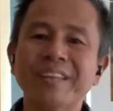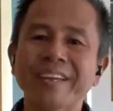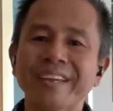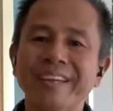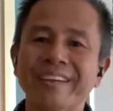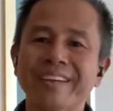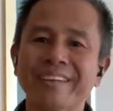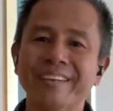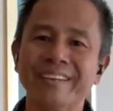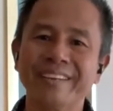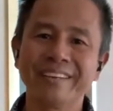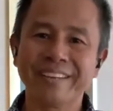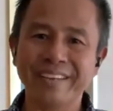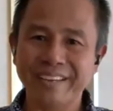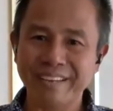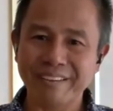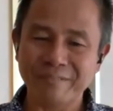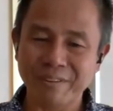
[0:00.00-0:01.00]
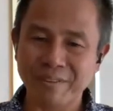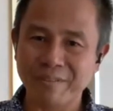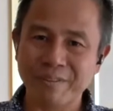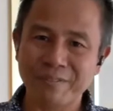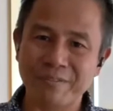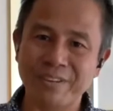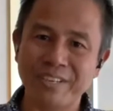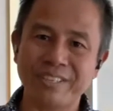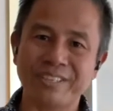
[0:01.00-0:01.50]
and and get it from the
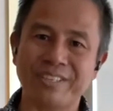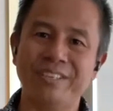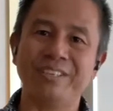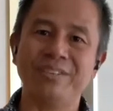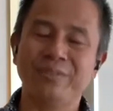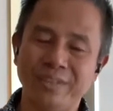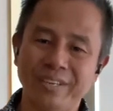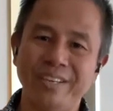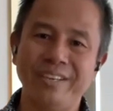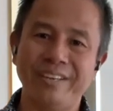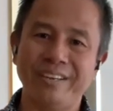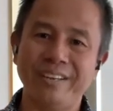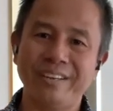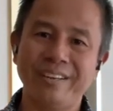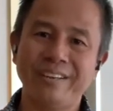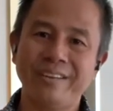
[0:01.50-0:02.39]
fridge and you eat.